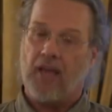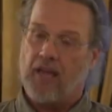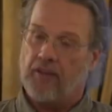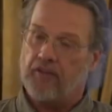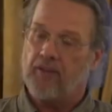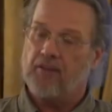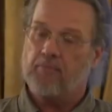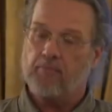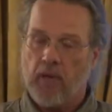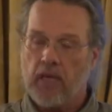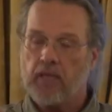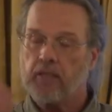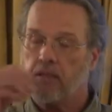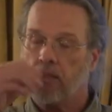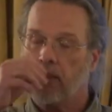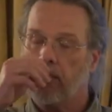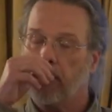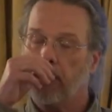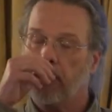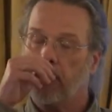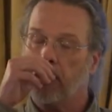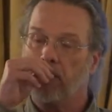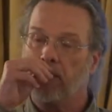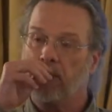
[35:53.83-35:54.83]
as I've
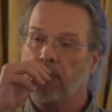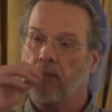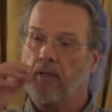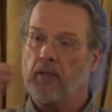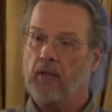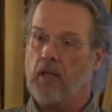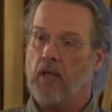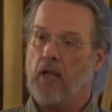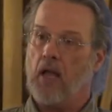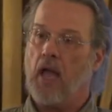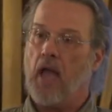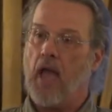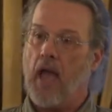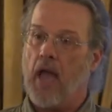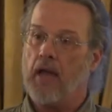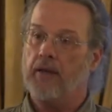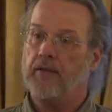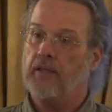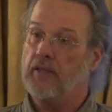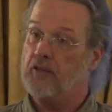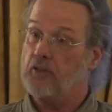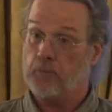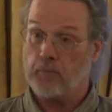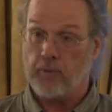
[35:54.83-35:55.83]
mentioned, and
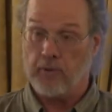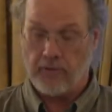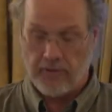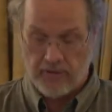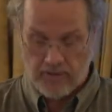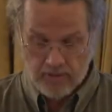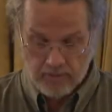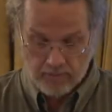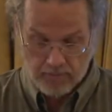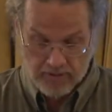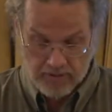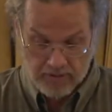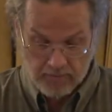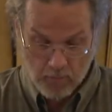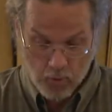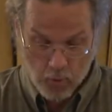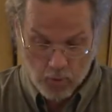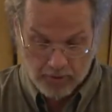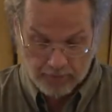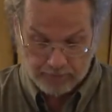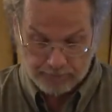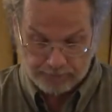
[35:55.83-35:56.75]
experience much more.